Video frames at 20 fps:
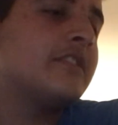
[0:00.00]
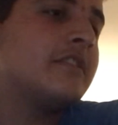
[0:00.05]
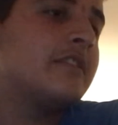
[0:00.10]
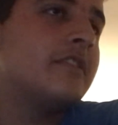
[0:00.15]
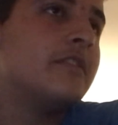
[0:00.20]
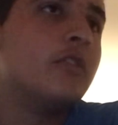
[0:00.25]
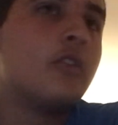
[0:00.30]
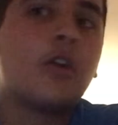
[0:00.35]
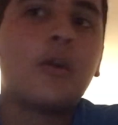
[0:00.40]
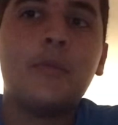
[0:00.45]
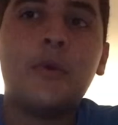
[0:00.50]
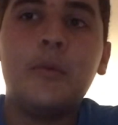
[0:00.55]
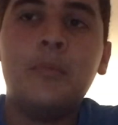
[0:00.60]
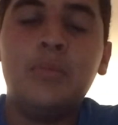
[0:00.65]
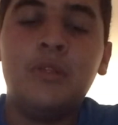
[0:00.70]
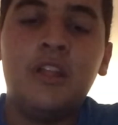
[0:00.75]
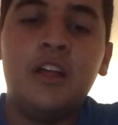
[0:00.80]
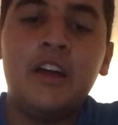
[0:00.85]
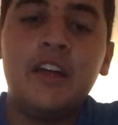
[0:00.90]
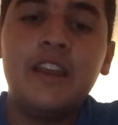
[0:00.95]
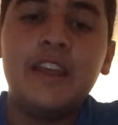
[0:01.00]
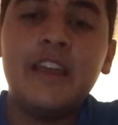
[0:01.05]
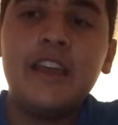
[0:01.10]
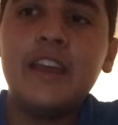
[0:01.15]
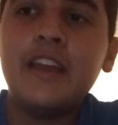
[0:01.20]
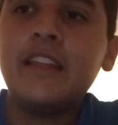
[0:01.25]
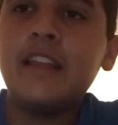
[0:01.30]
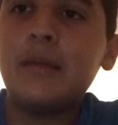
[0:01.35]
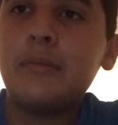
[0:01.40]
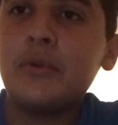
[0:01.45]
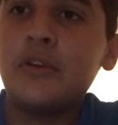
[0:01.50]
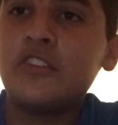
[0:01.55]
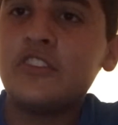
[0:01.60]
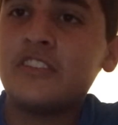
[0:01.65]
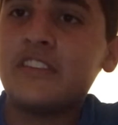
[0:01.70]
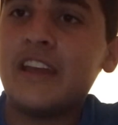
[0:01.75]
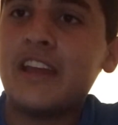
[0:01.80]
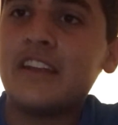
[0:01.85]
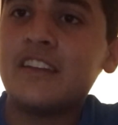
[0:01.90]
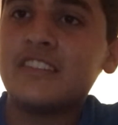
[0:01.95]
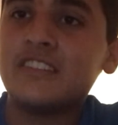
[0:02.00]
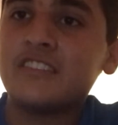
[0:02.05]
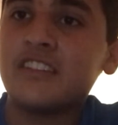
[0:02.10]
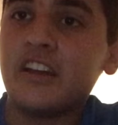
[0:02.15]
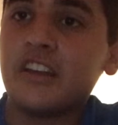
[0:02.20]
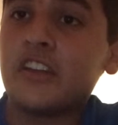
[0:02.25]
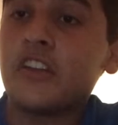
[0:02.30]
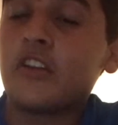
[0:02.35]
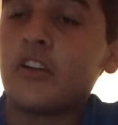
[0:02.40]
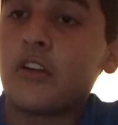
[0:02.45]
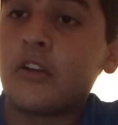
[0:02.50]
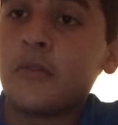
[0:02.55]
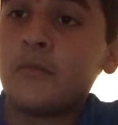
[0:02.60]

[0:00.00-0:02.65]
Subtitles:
normal blood, and I'm pretty sure they had to study her.